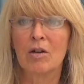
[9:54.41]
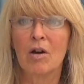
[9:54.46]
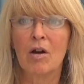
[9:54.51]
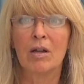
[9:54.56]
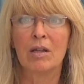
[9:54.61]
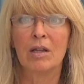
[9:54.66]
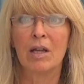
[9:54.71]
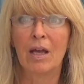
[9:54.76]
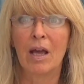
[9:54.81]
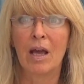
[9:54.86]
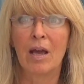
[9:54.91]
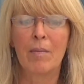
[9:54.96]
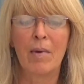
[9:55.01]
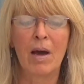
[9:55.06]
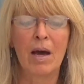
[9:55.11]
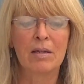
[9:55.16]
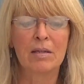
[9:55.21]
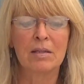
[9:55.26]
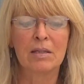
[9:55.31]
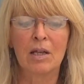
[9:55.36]
card that came
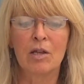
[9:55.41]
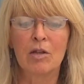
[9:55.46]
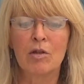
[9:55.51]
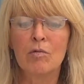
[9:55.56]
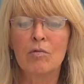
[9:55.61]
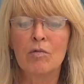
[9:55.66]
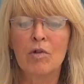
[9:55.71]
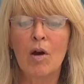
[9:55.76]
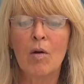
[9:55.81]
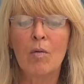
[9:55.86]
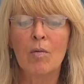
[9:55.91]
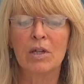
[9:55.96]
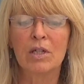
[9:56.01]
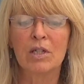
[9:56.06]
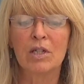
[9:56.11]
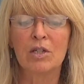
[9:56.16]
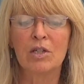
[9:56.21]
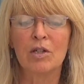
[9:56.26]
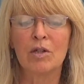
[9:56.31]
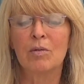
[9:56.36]
out. It's like, you know what
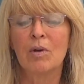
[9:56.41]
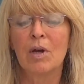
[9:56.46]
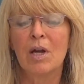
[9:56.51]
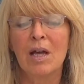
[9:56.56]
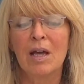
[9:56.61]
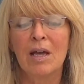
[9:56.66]
to do.